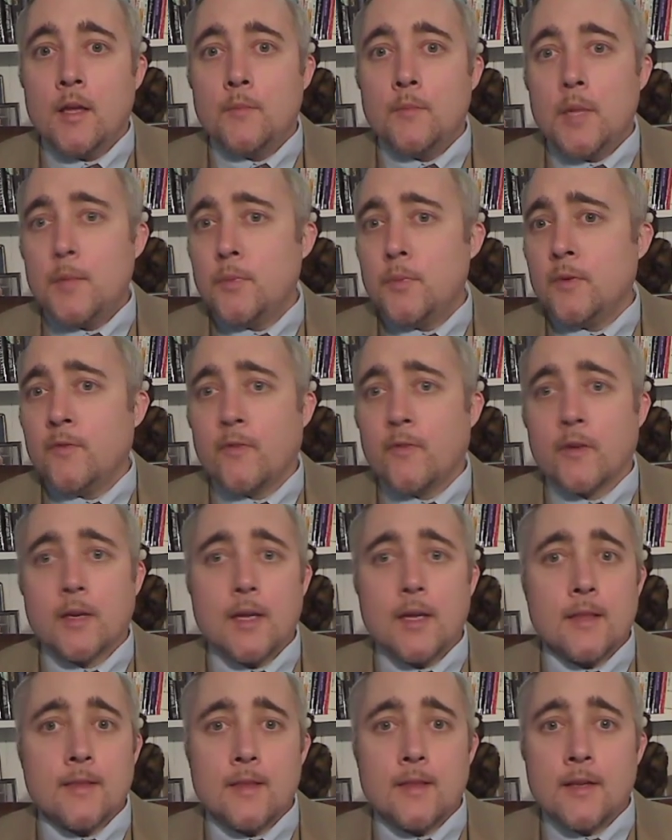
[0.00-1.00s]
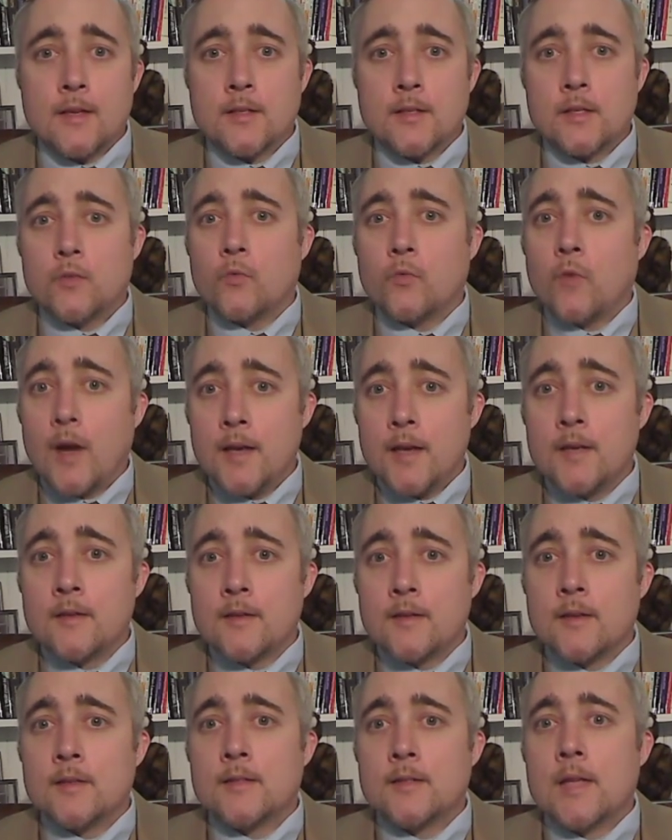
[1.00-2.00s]
People forget things, and writing
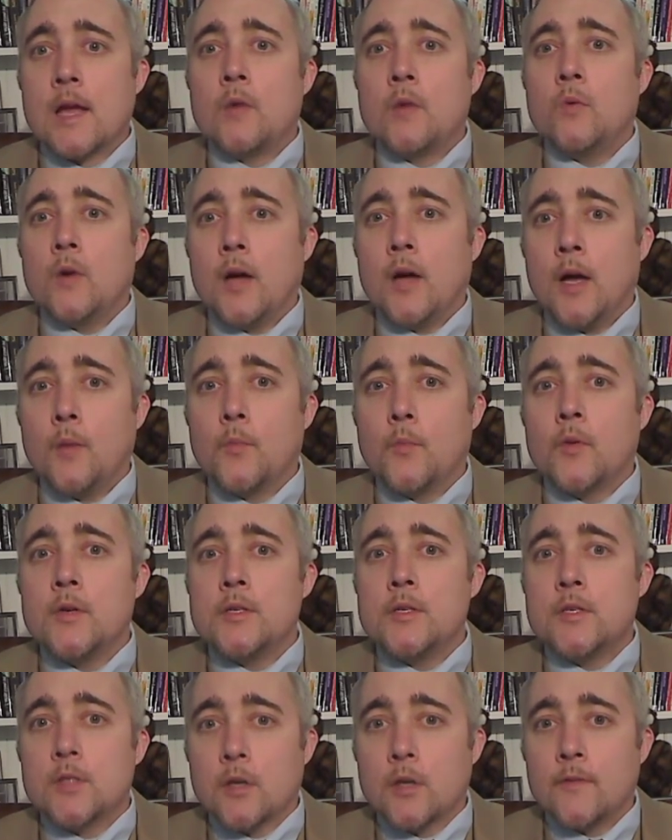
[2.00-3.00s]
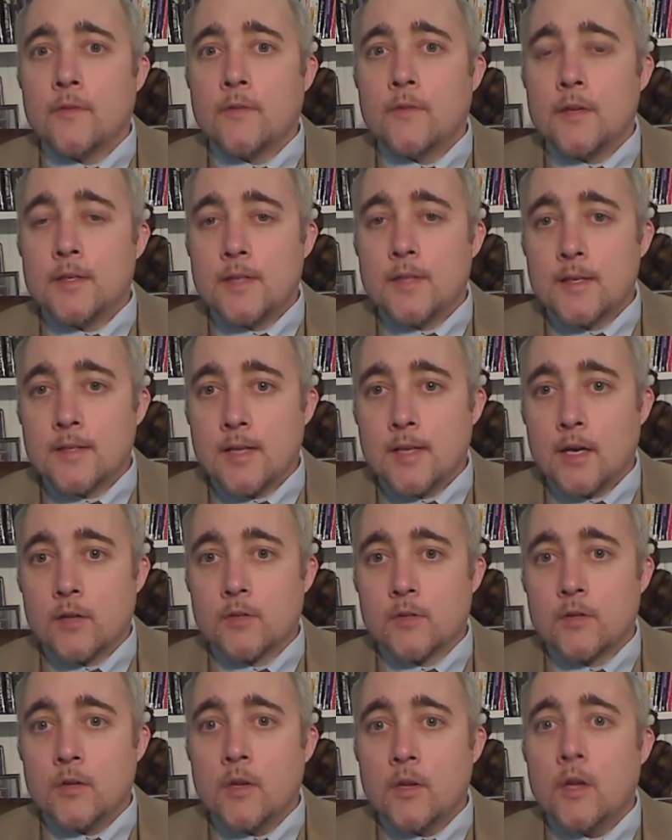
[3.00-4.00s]
things down will help preserve the
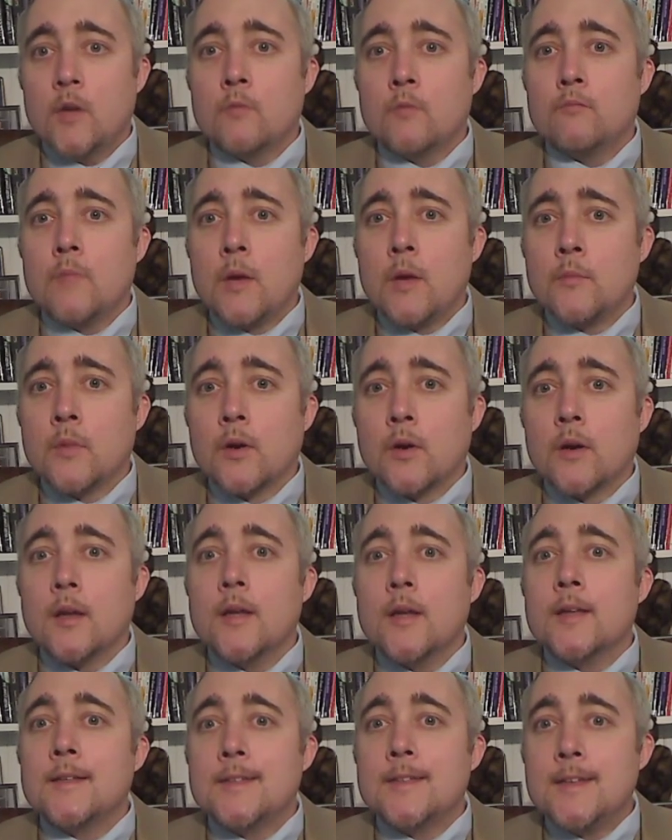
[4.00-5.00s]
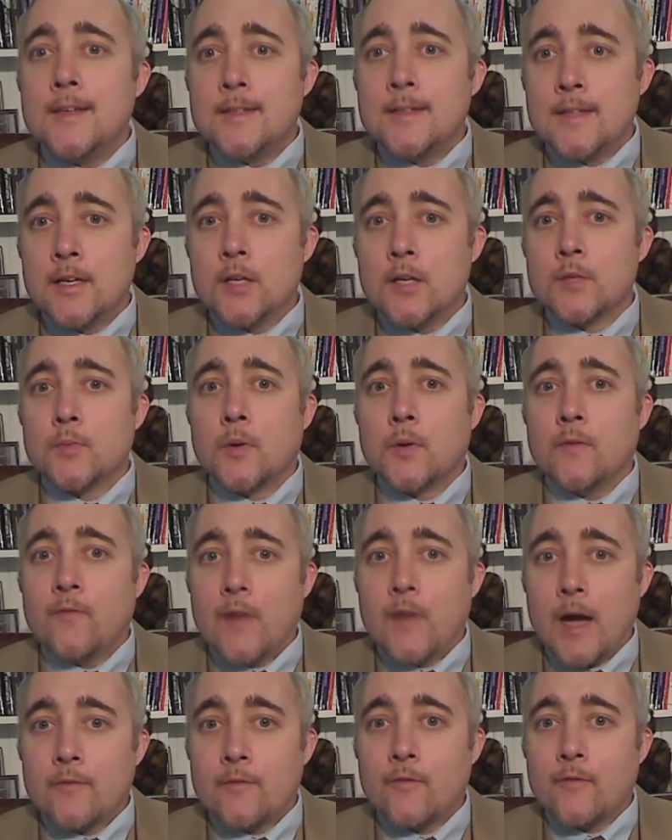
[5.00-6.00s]
details. Remember, details
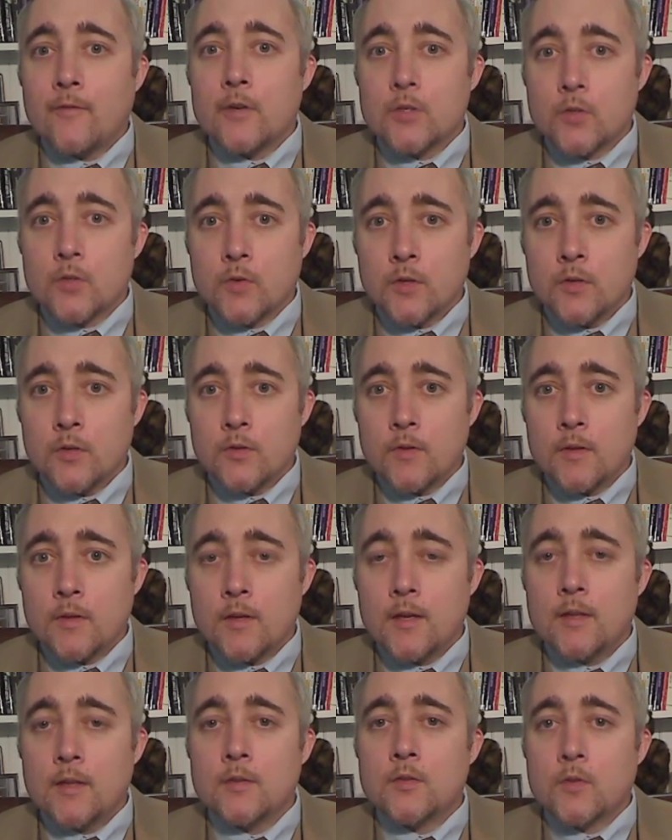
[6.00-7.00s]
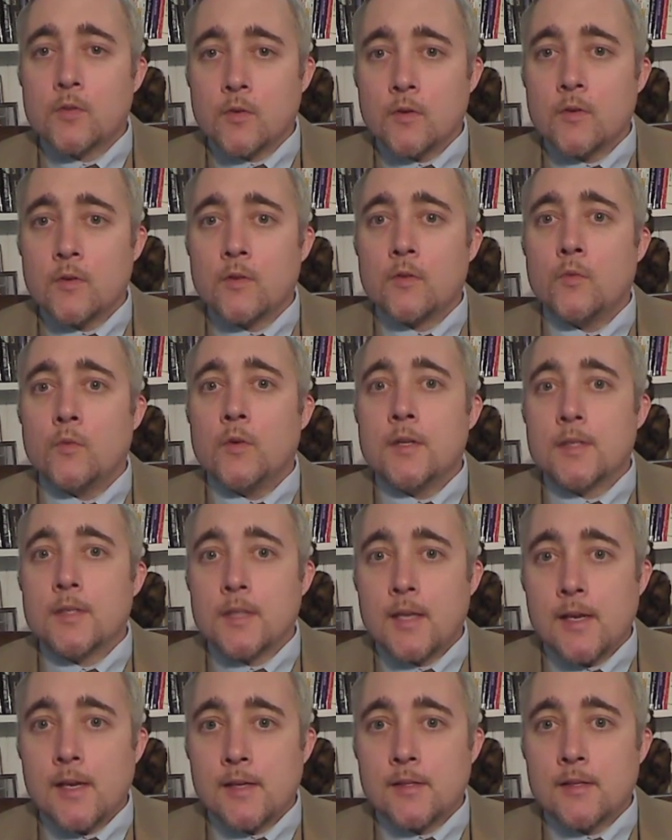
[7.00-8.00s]
provide for truth, truth wins
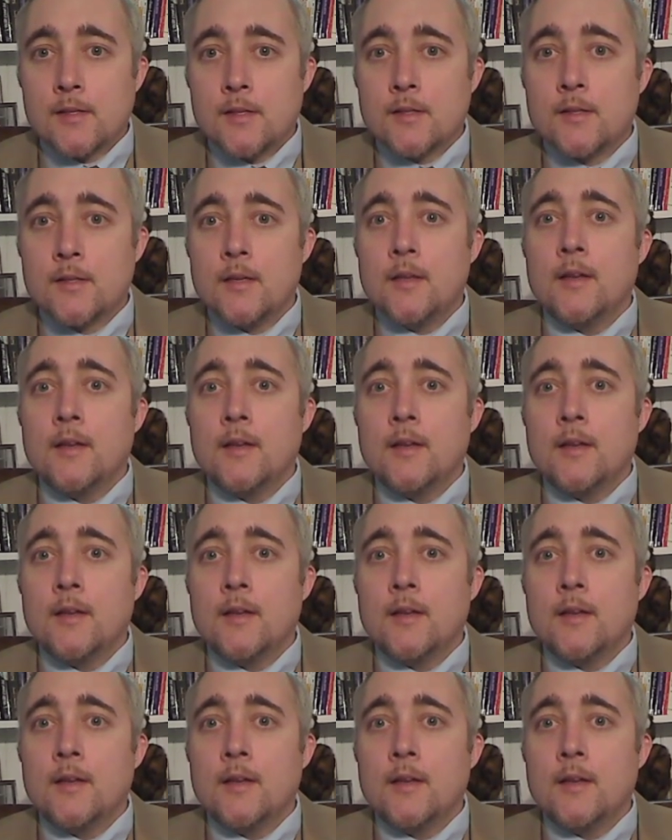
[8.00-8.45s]
cases,